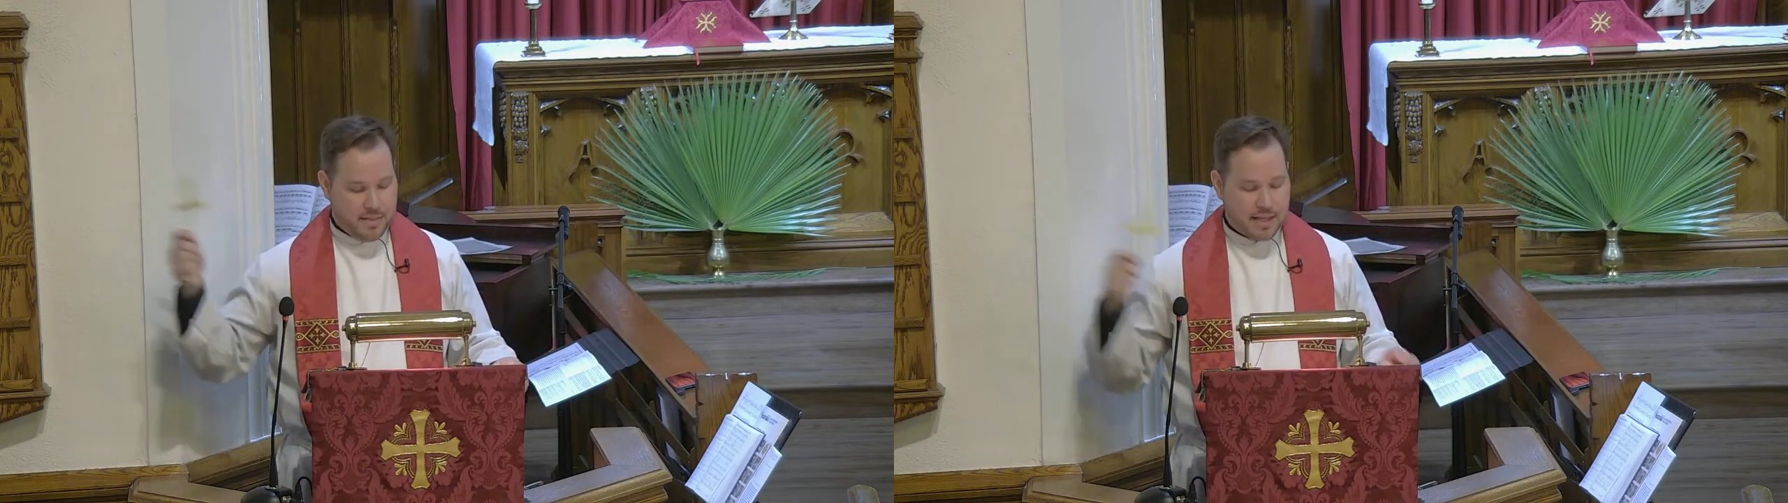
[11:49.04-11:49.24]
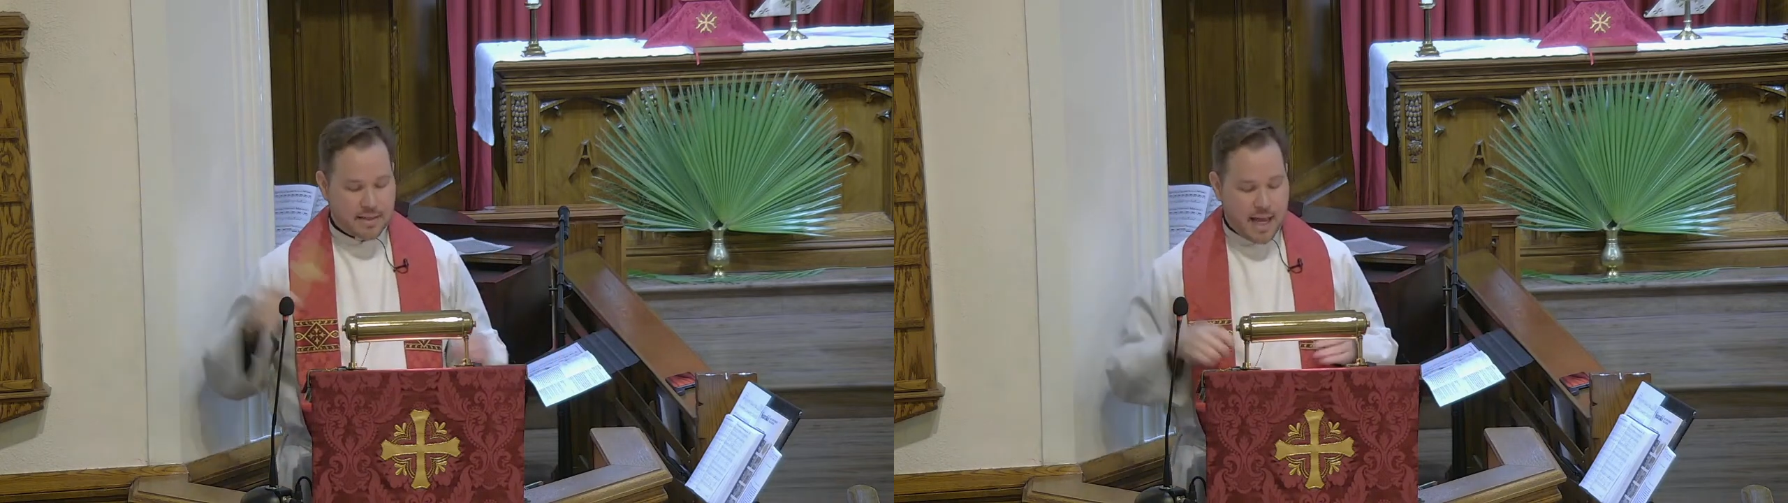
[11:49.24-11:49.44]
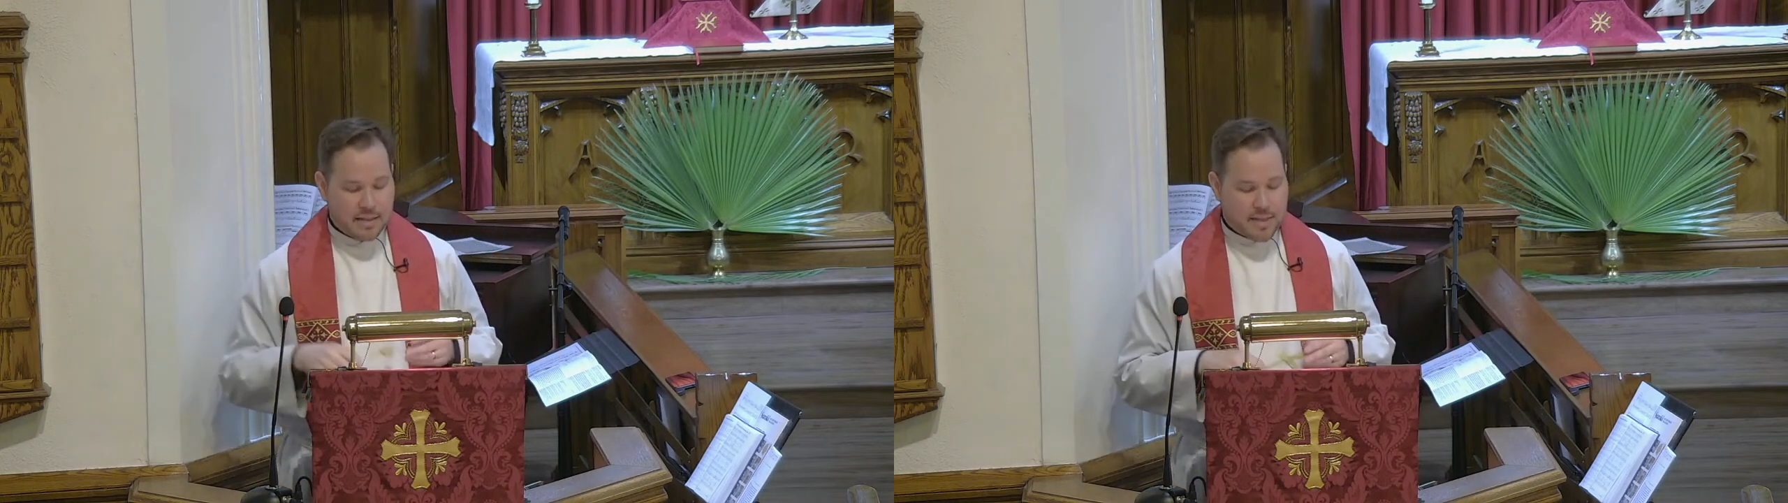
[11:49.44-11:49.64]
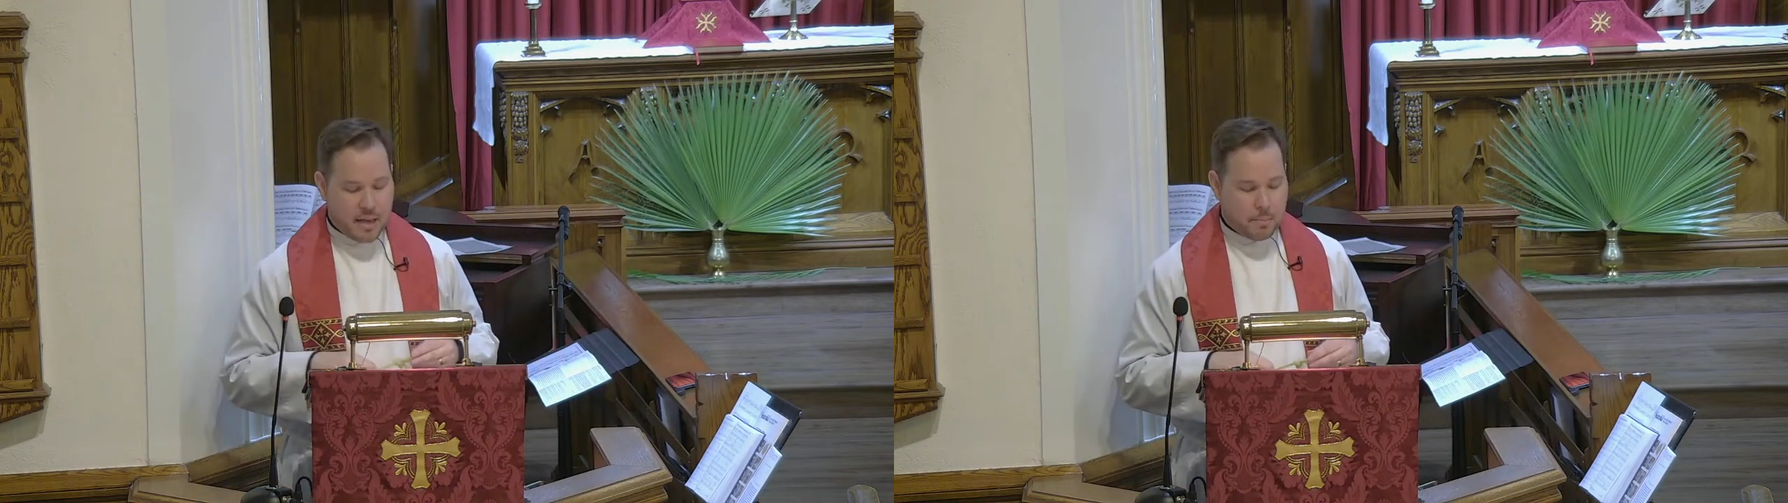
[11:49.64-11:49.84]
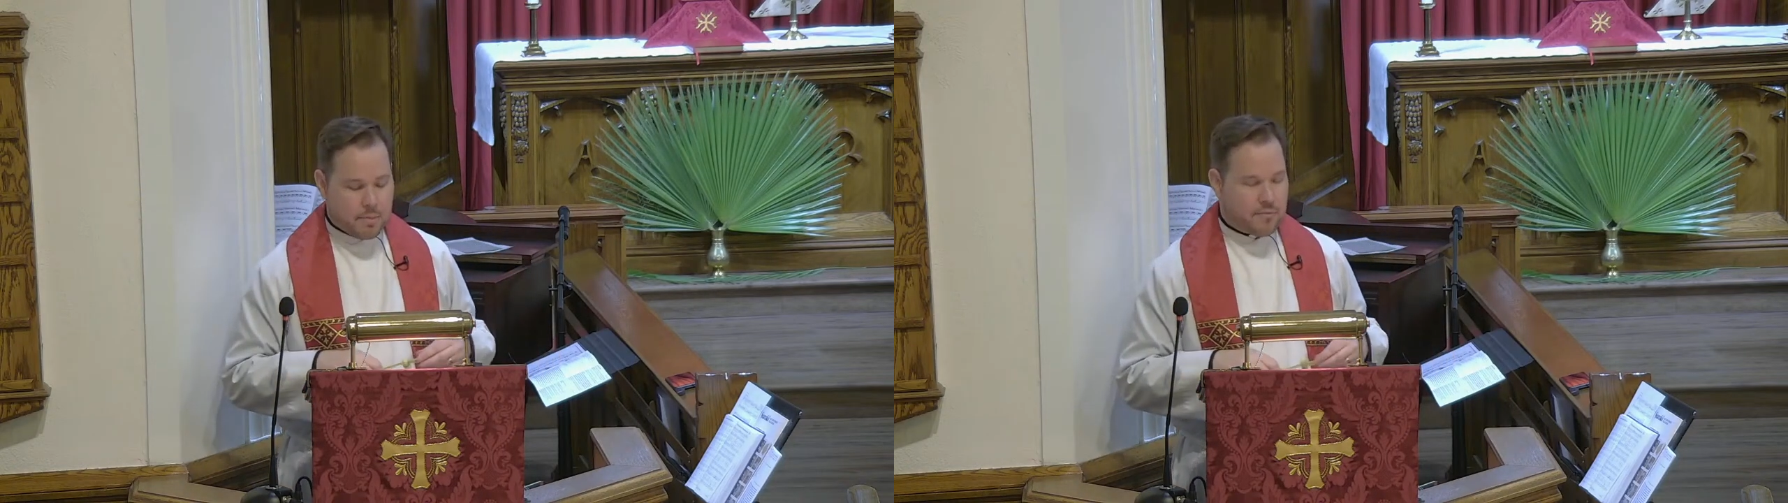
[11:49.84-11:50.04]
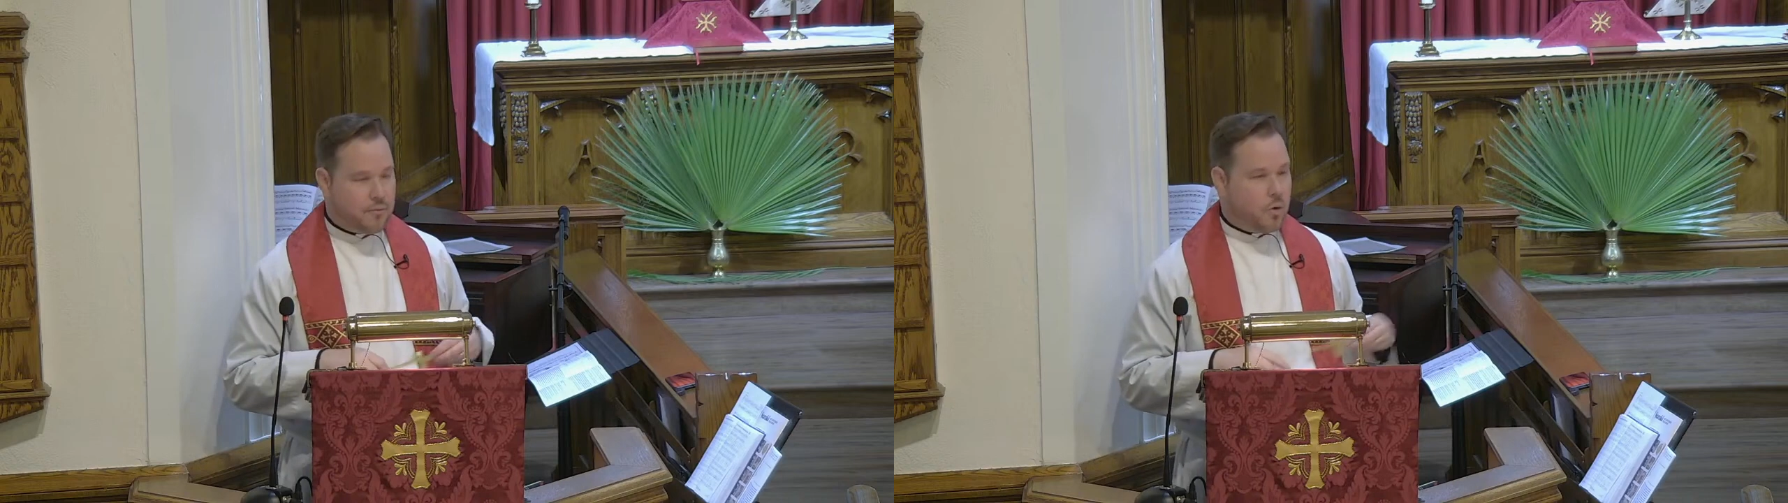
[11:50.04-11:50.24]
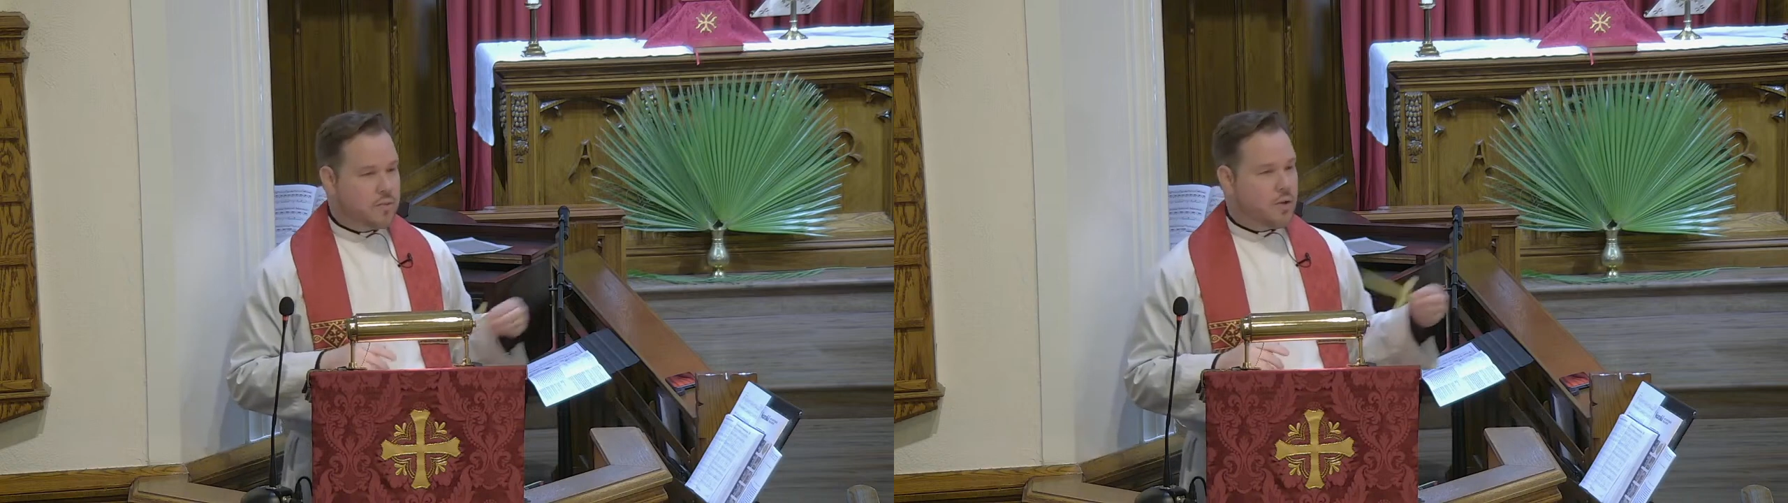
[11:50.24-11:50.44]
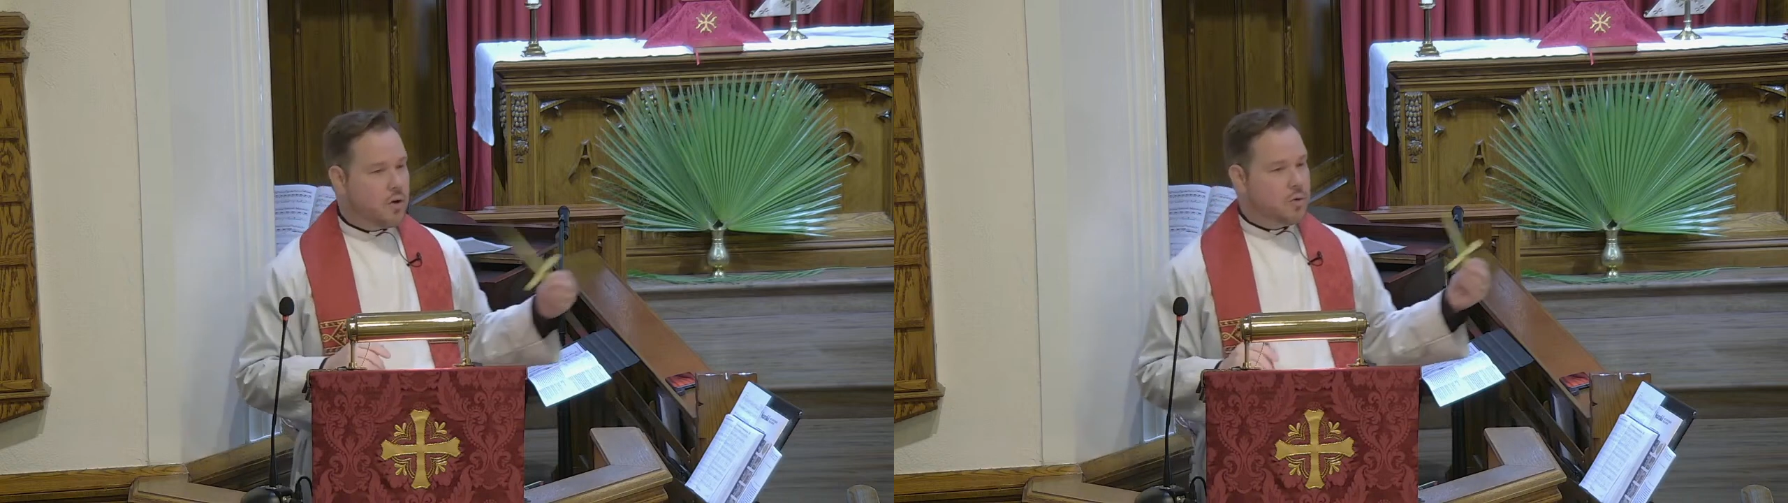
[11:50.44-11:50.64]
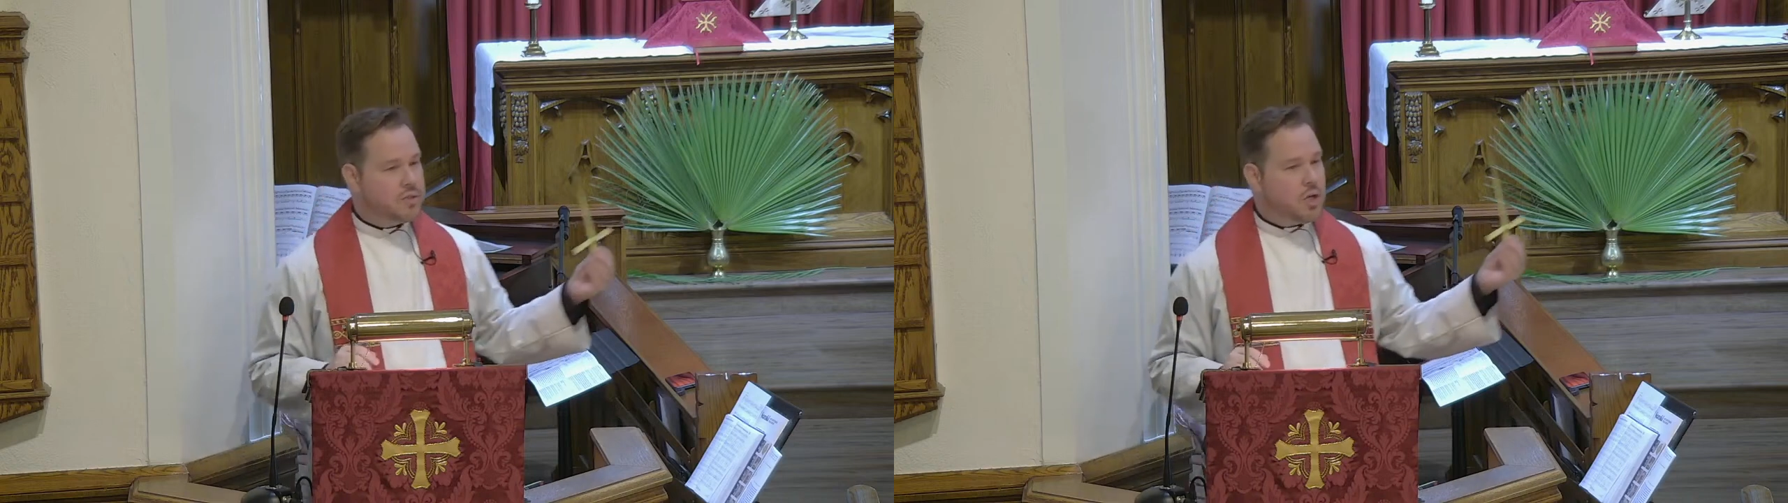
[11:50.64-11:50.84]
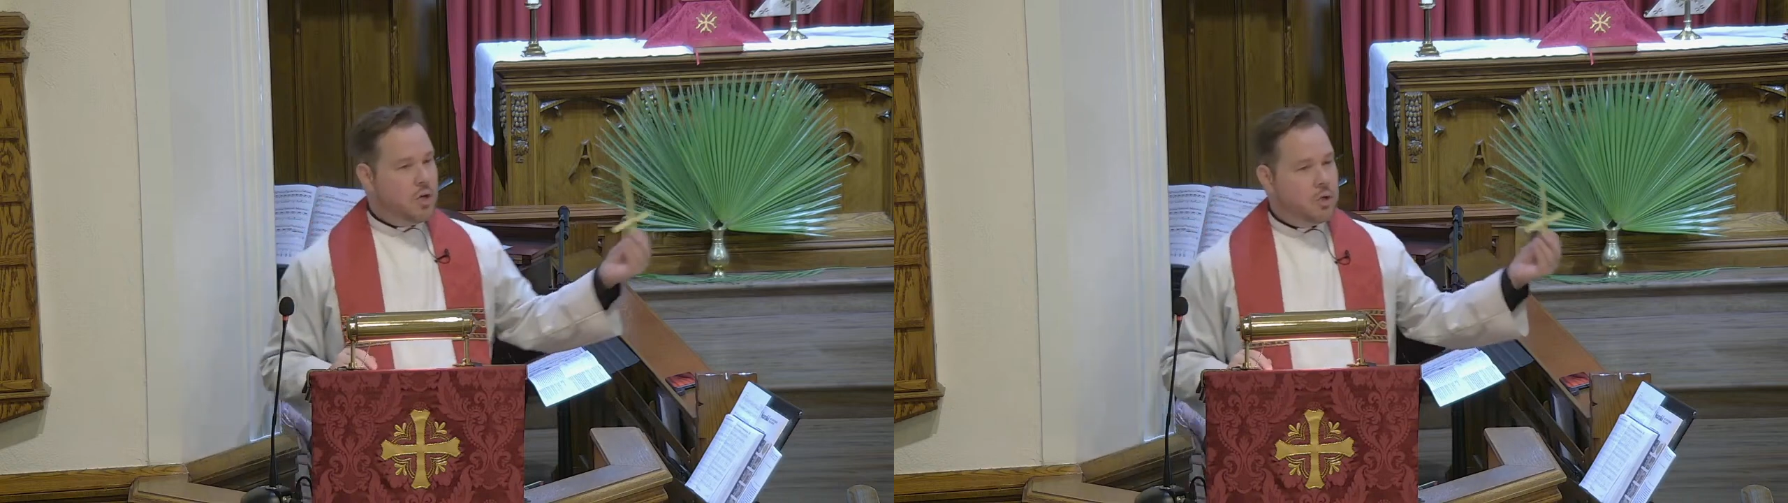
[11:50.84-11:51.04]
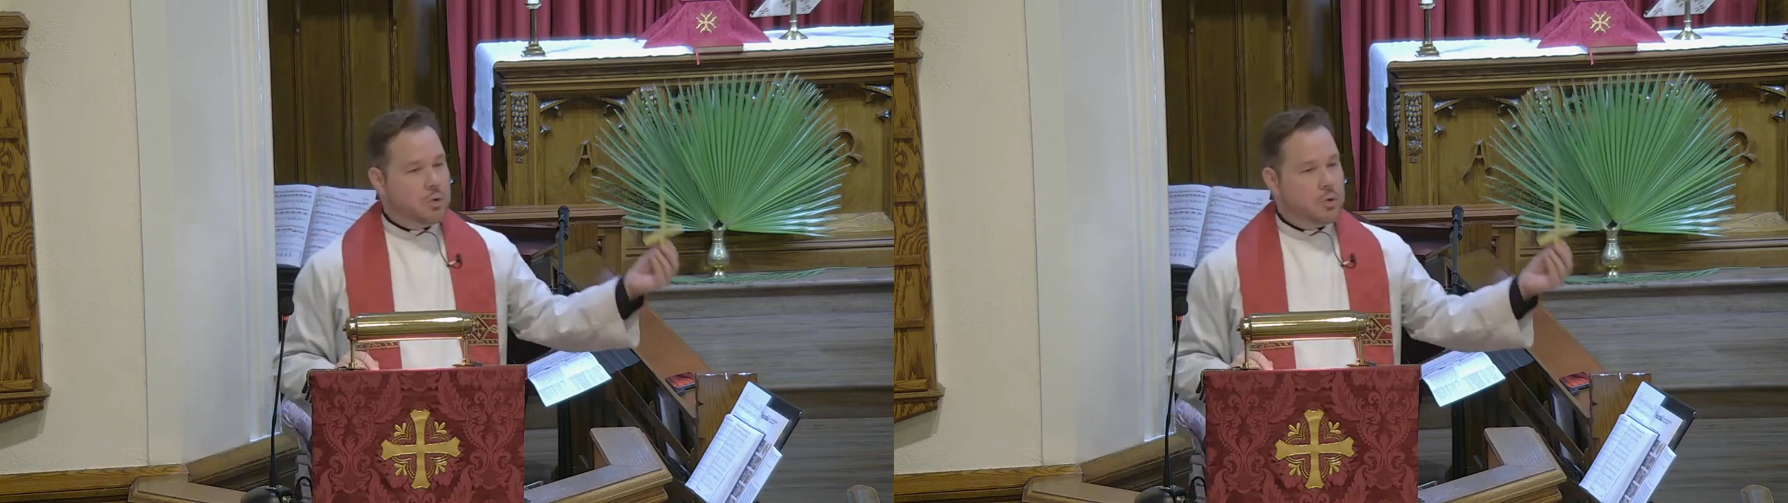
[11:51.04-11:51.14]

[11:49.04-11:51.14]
They laid them before those